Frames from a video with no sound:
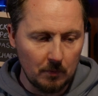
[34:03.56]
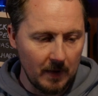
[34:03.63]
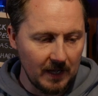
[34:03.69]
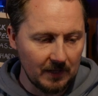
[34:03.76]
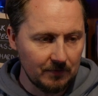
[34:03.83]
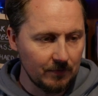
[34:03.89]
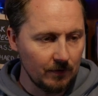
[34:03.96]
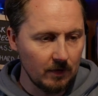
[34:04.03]

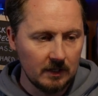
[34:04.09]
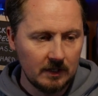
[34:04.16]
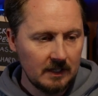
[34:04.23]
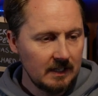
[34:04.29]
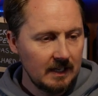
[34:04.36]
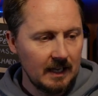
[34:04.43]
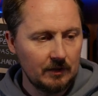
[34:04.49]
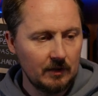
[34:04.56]
mad for.
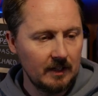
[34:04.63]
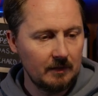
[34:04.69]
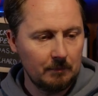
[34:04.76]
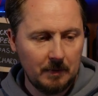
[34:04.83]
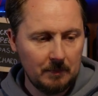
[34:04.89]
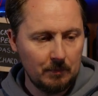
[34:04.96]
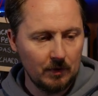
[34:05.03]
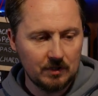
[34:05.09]
I don't
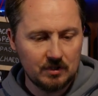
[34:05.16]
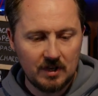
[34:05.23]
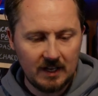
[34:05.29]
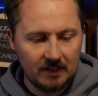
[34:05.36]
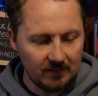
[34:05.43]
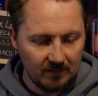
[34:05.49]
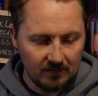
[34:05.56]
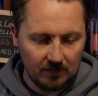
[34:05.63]
think people are
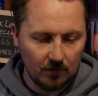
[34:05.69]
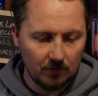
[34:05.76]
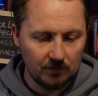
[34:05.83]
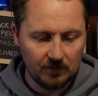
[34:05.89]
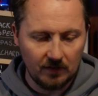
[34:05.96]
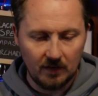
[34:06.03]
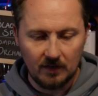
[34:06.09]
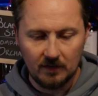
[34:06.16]
chasing
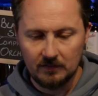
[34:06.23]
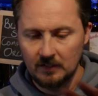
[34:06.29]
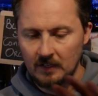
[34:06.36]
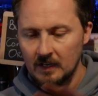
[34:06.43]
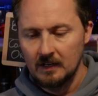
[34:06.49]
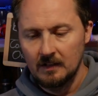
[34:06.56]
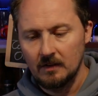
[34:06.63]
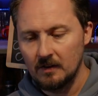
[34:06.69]
South Stars
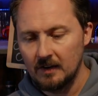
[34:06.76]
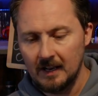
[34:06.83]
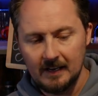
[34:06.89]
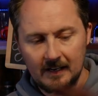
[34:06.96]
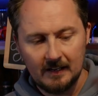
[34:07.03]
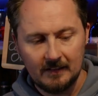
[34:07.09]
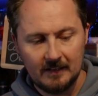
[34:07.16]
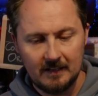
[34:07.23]
or
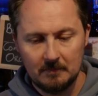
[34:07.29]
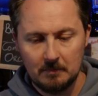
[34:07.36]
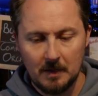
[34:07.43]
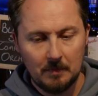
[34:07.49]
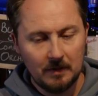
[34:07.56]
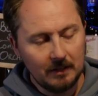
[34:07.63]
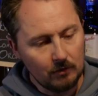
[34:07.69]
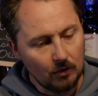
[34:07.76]
any of these.
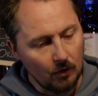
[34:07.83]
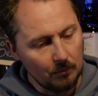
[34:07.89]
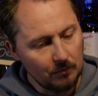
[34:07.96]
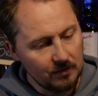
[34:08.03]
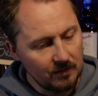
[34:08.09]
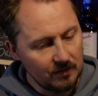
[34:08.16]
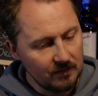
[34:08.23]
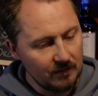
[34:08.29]
Maybe the
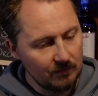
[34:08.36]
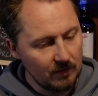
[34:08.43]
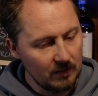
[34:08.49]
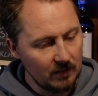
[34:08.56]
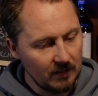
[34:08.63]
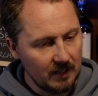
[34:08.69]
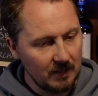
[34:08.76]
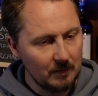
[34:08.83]
Thompsons I've
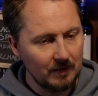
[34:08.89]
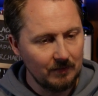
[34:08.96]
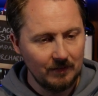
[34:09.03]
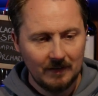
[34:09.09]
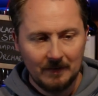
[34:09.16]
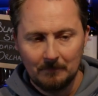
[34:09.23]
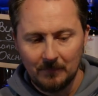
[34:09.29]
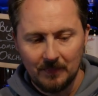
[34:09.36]
got lucky
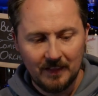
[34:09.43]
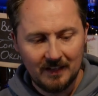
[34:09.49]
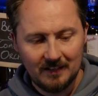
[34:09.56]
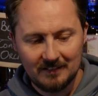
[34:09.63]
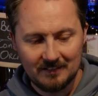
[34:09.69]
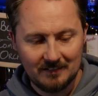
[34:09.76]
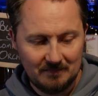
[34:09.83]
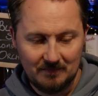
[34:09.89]
with.
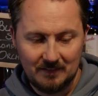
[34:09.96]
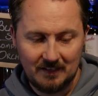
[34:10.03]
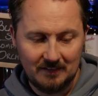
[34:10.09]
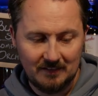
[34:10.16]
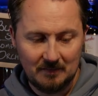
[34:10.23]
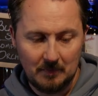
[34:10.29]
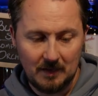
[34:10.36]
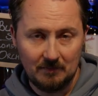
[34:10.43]
This
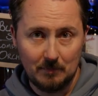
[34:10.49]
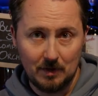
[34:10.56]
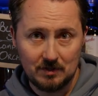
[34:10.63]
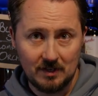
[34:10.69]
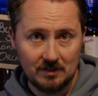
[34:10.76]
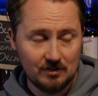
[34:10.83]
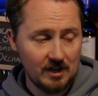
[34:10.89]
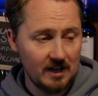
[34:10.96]
didn't seem to have
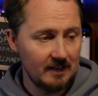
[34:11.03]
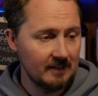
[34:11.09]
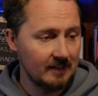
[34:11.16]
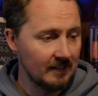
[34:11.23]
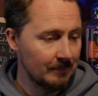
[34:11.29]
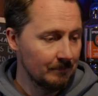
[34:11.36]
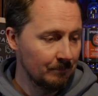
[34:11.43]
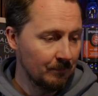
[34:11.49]
much
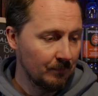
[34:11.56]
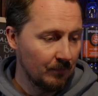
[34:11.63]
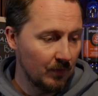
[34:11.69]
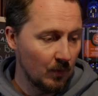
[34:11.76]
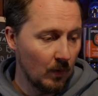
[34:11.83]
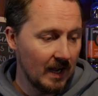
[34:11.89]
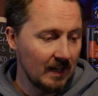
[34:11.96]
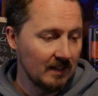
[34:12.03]
interest.
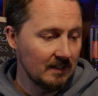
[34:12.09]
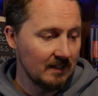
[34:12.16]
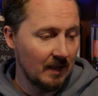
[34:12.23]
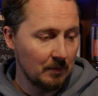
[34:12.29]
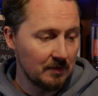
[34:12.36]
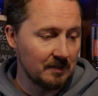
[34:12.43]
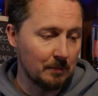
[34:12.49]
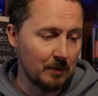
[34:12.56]
The Weller,
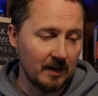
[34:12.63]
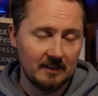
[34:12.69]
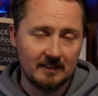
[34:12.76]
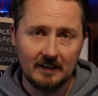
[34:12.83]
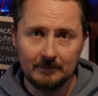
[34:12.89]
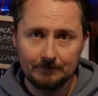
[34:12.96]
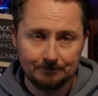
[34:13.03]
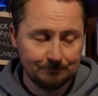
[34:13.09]
I was
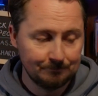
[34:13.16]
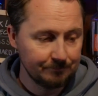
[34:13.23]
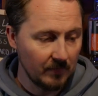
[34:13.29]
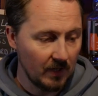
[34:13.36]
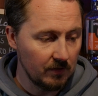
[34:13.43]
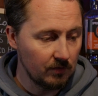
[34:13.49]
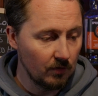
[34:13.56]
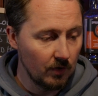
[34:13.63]
surprised at.
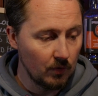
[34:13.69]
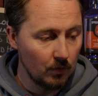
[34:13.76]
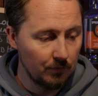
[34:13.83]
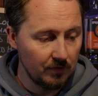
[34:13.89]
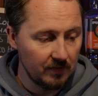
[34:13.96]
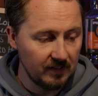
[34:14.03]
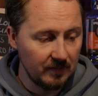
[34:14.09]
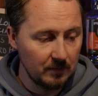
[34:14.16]
I saw it
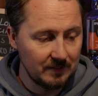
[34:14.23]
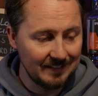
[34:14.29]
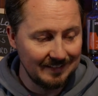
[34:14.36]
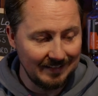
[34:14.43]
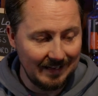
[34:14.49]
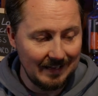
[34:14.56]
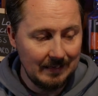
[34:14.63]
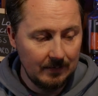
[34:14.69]
go for sale
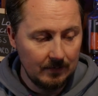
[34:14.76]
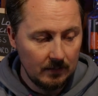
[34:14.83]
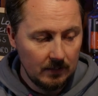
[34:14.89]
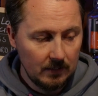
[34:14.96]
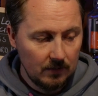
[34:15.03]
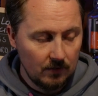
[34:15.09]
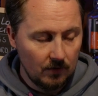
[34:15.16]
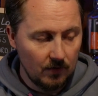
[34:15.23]
today
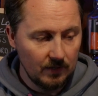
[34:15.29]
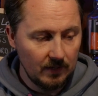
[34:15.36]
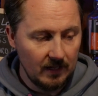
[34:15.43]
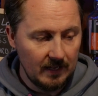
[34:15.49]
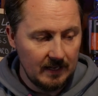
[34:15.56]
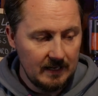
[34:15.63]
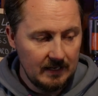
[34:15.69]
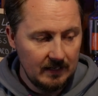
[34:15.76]

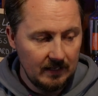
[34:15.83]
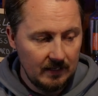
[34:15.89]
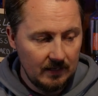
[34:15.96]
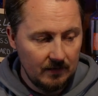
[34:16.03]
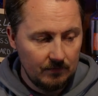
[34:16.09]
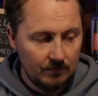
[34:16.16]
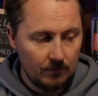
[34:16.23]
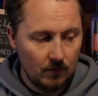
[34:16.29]
online
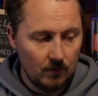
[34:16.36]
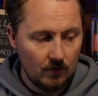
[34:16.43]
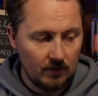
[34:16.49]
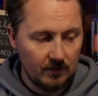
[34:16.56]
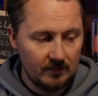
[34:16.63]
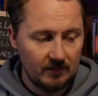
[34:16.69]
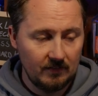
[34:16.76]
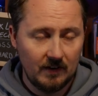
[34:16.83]

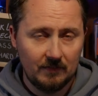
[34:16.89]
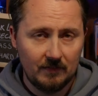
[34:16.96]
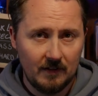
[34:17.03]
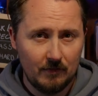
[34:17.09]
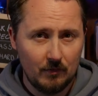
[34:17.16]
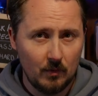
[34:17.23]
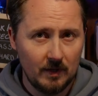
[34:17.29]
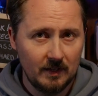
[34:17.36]
for
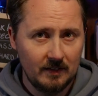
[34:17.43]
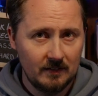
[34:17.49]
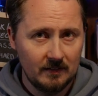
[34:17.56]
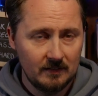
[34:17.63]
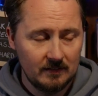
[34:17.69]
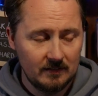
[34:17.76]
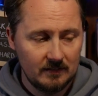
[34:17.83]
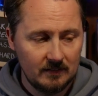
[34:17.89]
75 quid
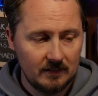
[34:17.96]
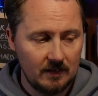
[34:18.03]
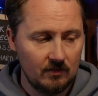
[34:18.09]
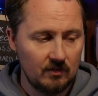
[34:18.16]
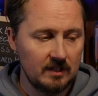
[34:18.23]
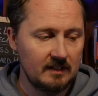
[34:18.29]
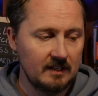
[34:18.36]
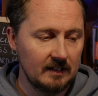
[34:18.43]

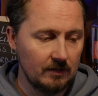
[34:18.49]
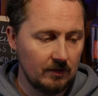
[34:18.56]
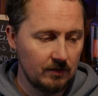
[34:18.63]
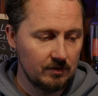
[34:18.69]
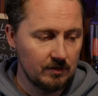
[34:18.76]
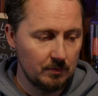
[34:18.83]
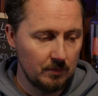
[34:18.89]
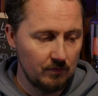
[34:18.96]
at a retailer
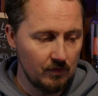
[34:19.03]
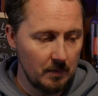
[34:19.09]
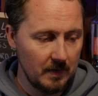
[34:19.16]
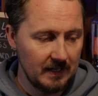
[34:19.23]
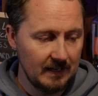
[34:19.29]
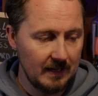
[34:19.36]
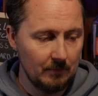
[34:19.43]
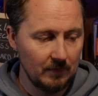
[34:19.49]
who shall
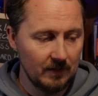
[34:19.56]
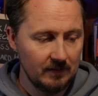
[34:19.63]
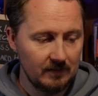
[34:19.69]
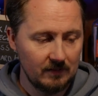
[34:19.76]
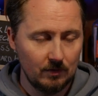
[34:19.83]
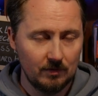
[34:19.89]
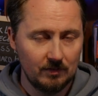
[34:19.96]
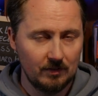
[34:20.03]
remain
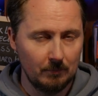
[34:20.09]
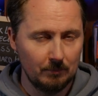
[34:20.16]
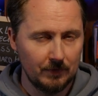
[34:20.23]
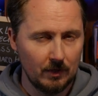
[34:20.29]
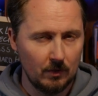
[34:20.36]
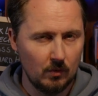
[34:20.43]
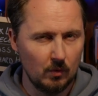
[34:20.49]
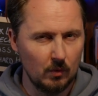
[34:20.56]
nameless, who's
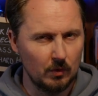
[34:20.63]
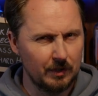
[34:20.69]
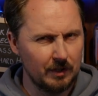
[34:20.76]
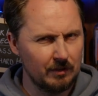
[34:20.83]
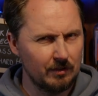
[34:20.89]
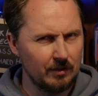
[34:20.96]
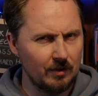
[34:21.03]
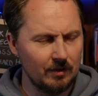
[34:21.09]
dumped a whole
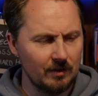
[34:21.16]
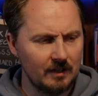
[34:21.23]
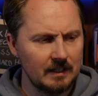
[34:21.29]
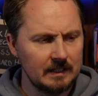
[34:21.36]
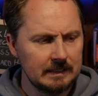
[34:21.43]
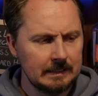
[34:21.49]
load of stock